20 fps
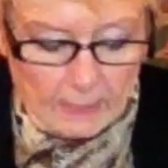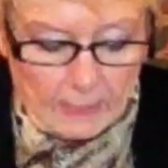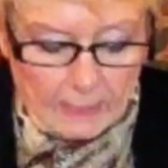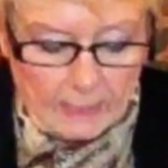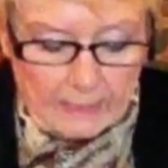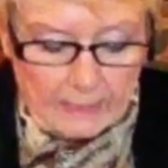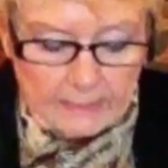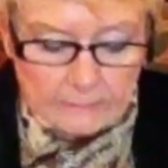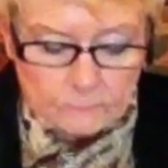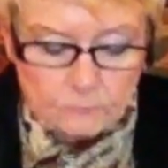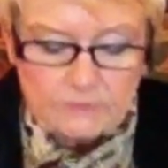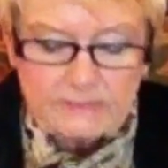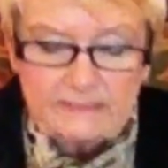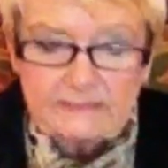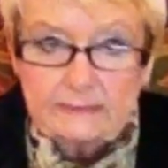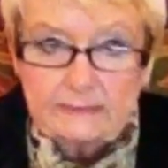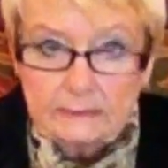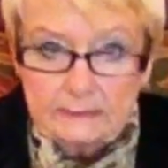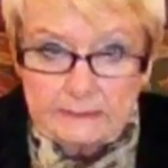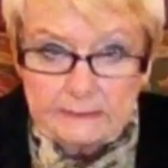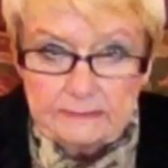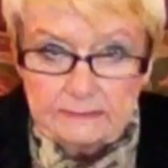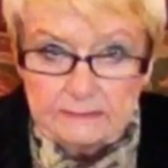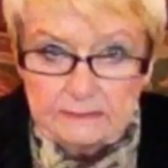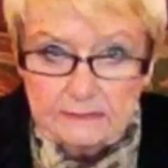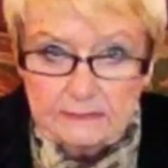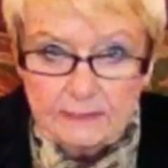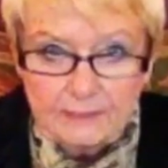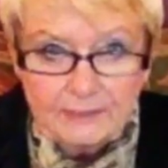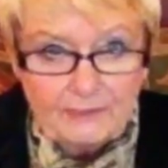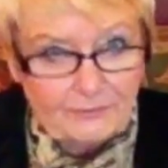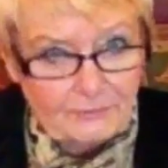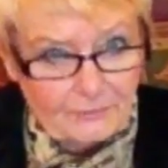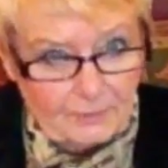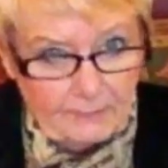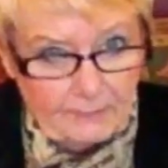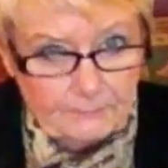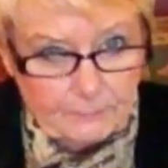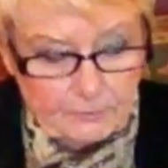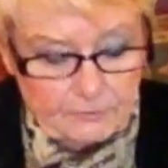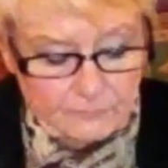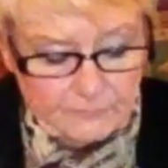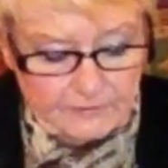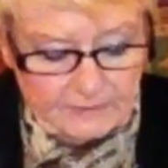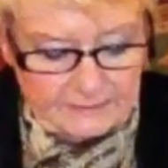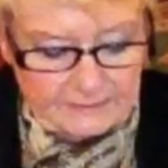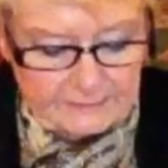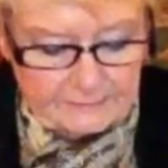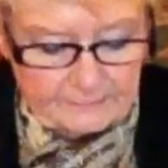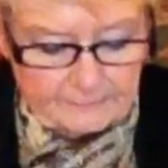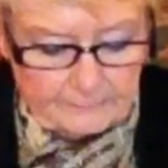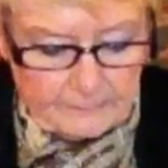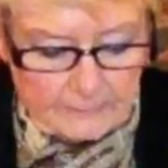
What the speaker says: I am resilient, not perfect.